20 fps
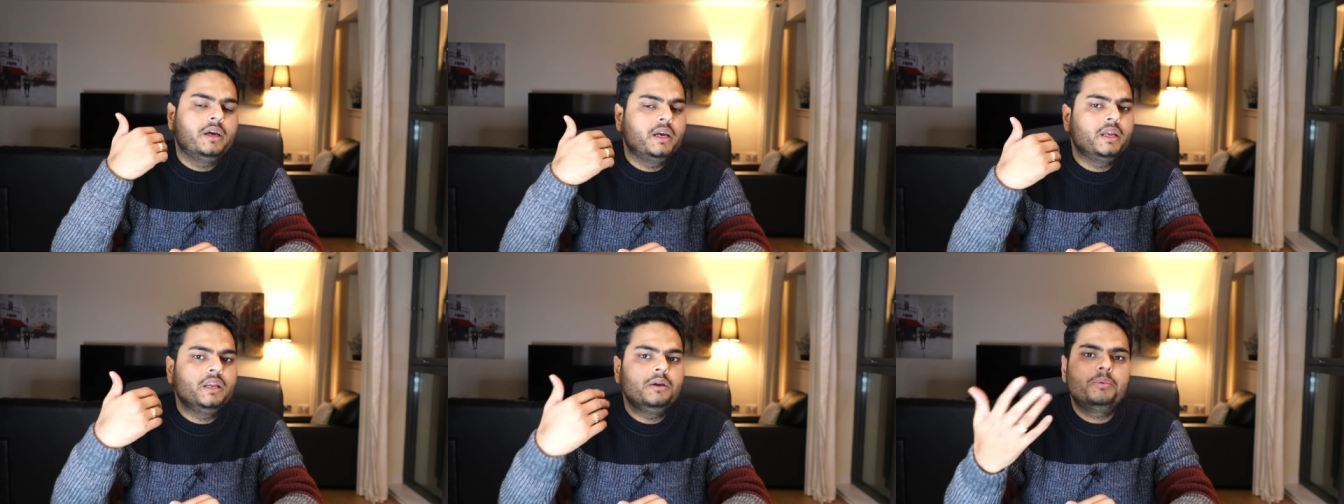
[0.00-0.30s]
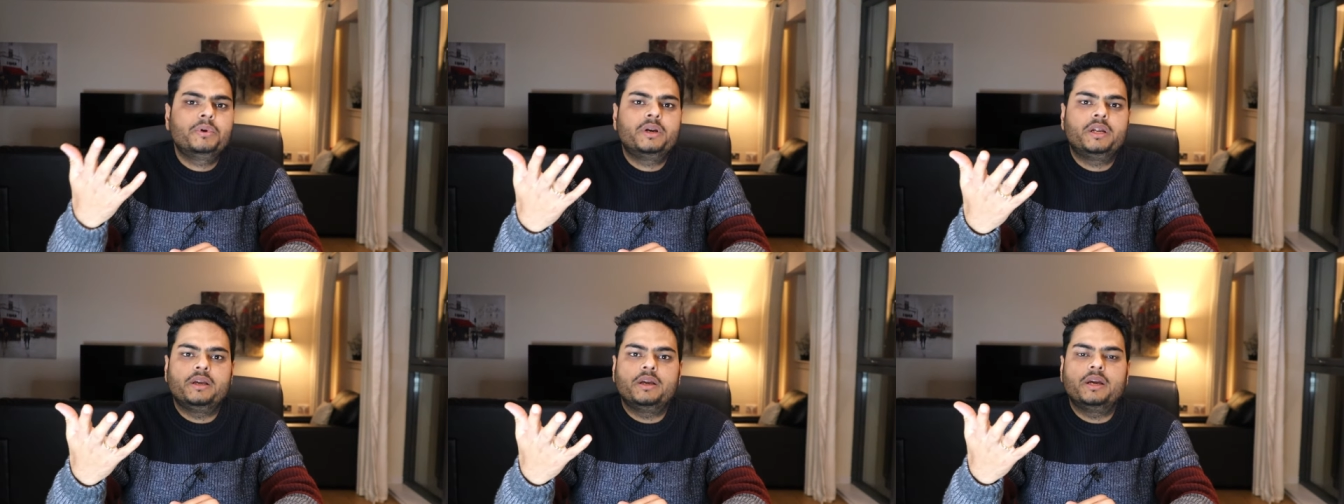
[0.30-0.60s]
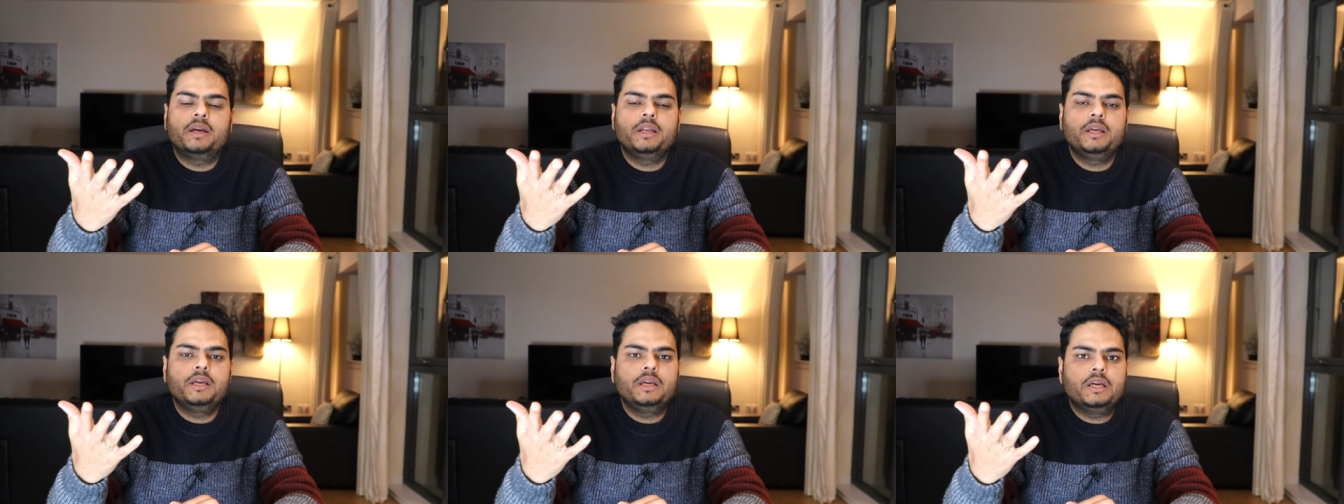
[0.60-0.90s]
anybody,
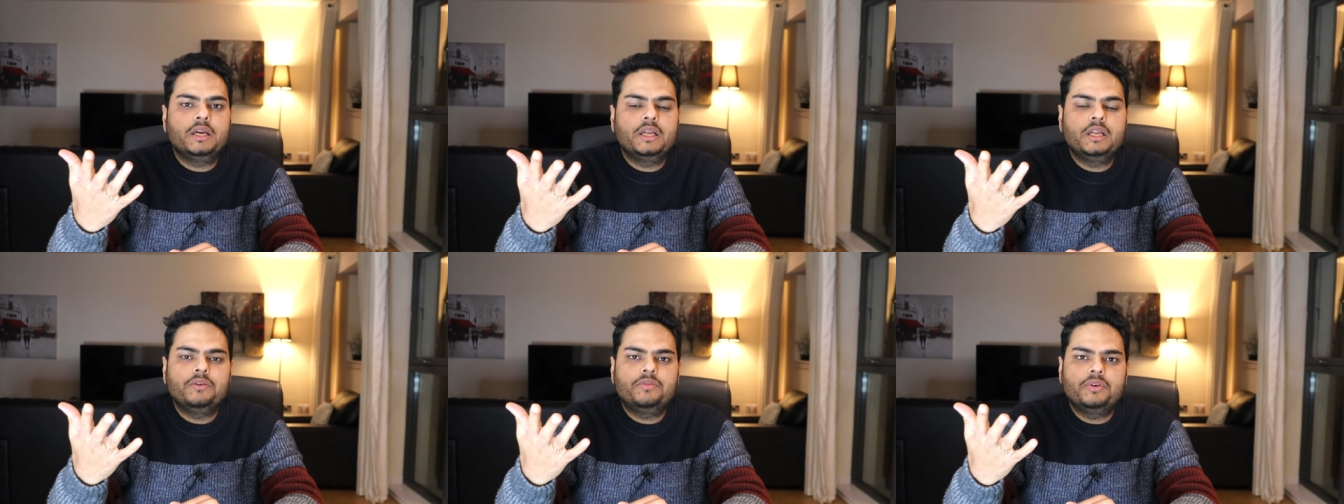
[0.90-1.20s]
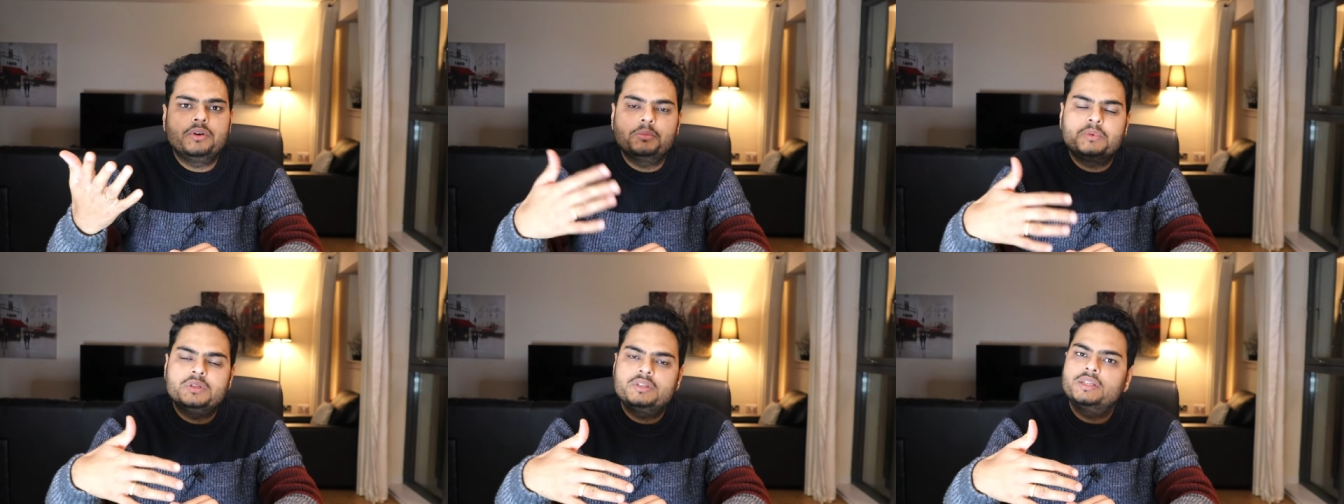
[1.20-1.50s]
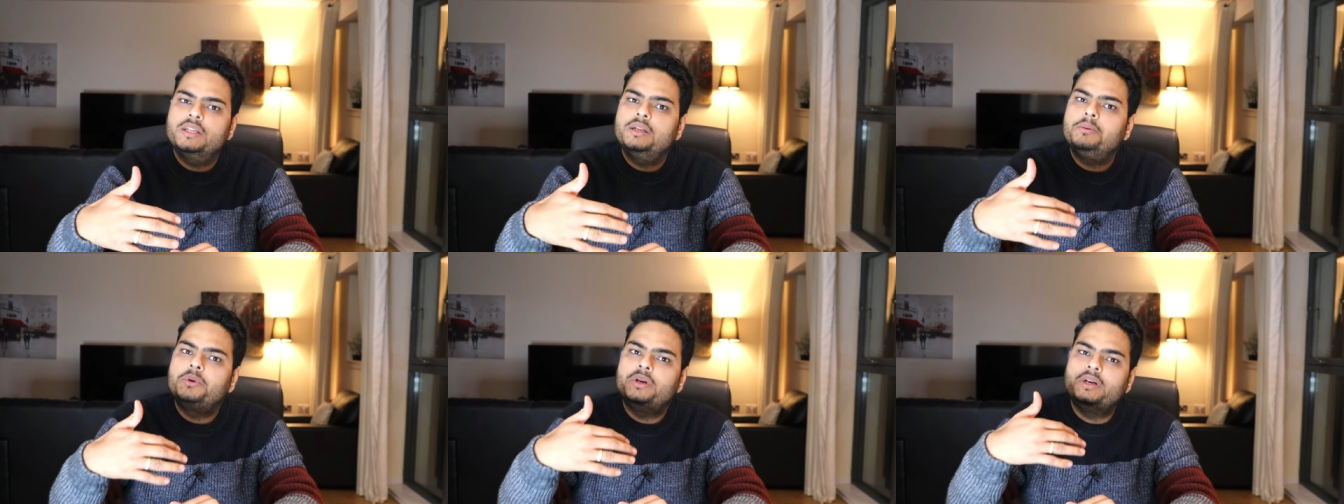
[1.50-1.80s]
any, any famous
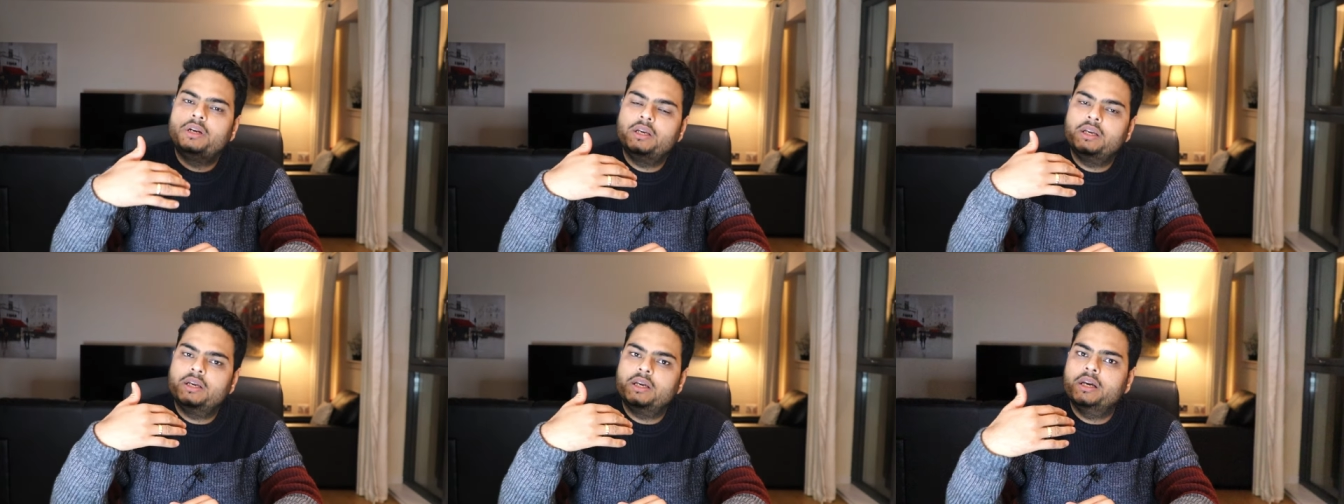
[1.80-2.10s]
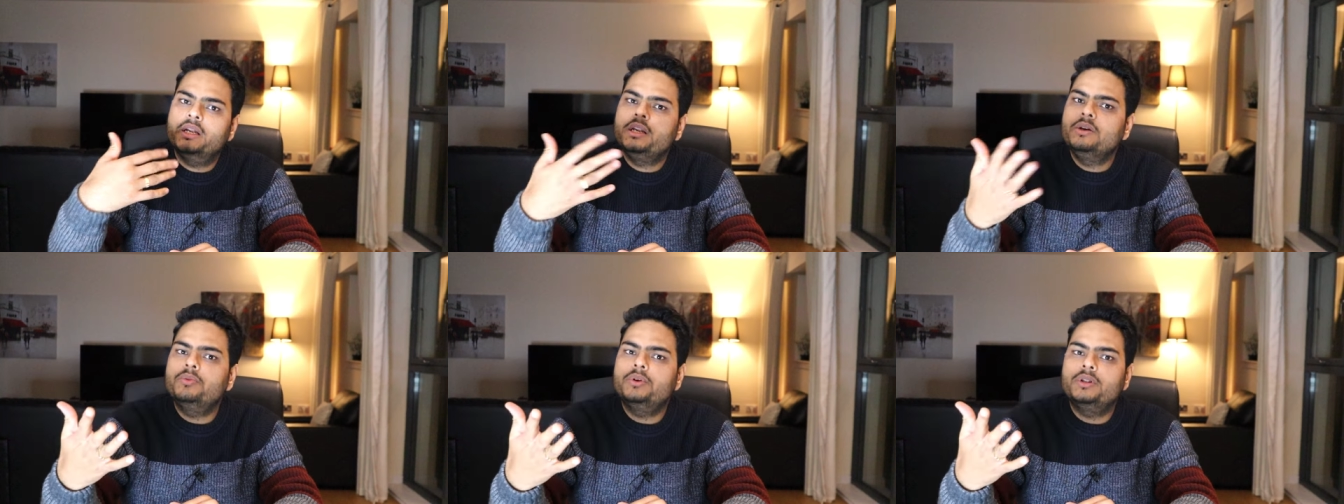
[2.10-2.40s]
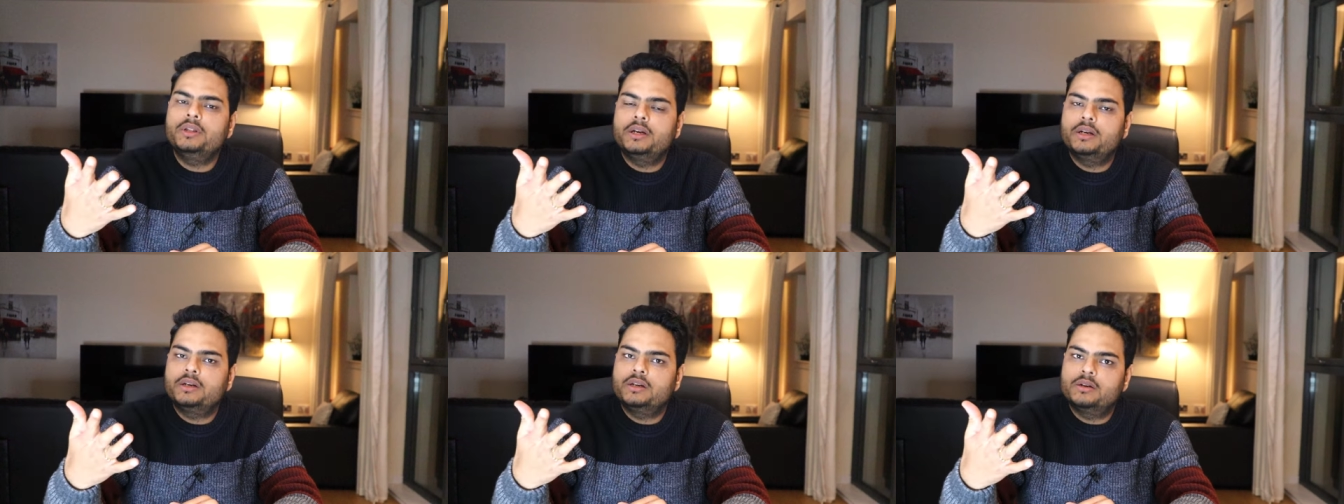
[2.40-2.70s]
celebrity,
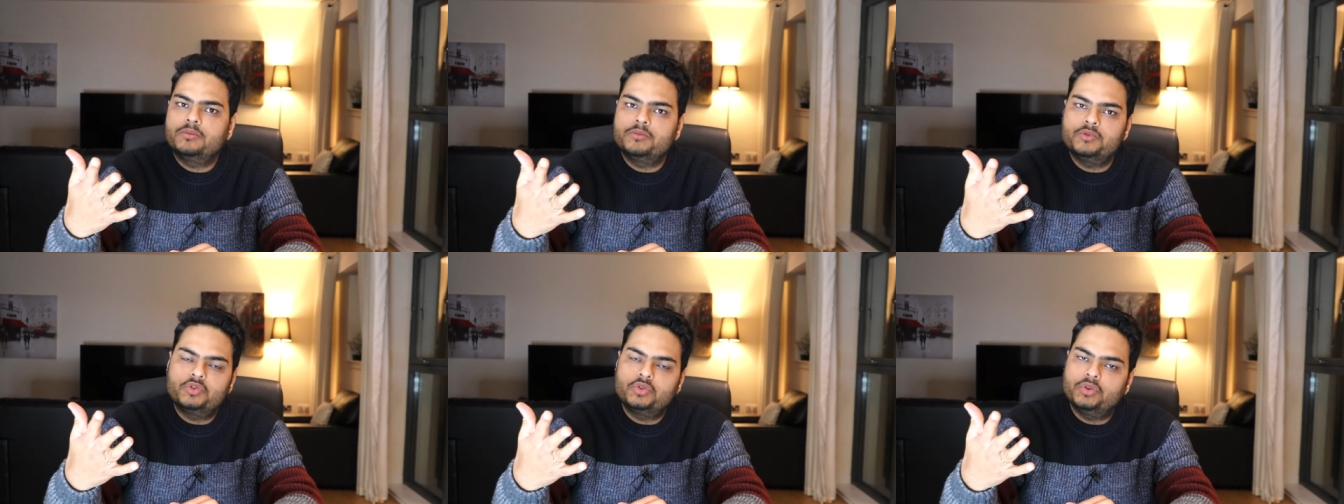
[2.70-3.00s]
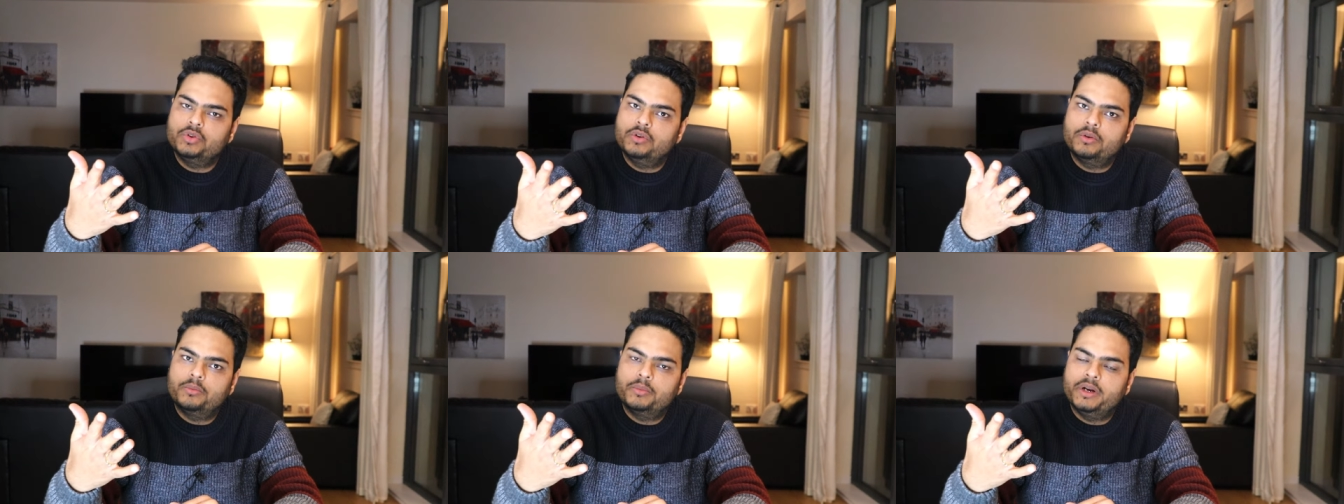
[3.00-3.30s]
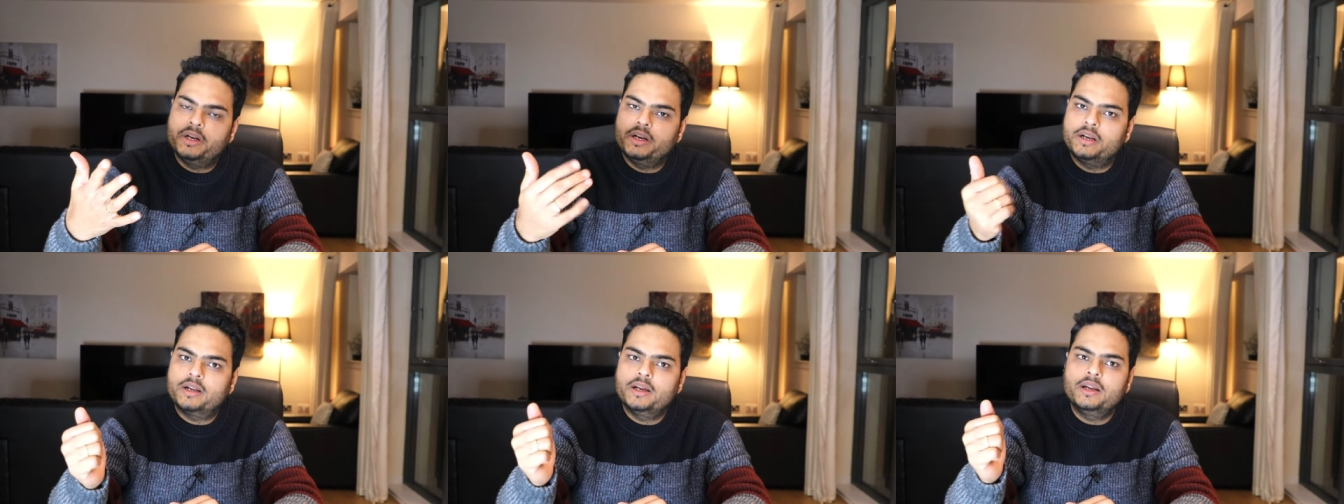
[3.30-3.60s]
anyone that comes to your
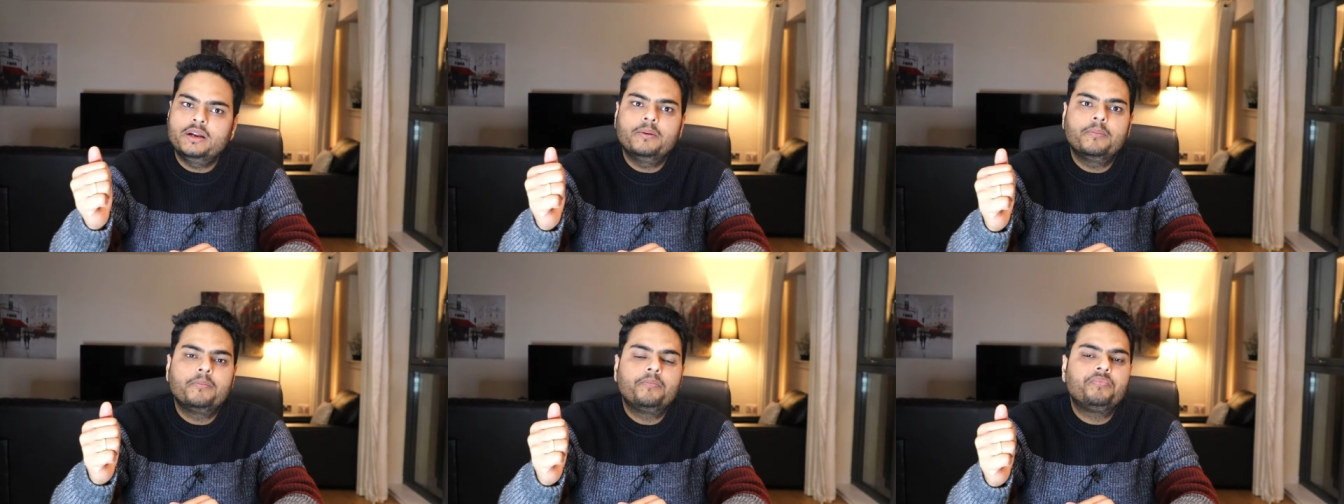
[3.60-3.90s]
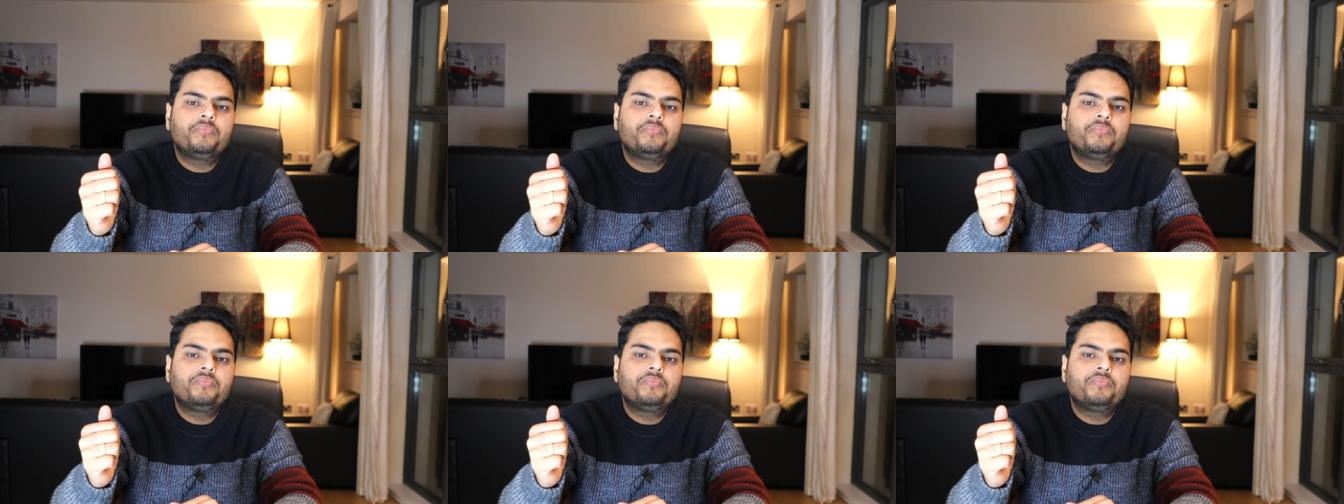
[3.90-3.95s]
mind, right?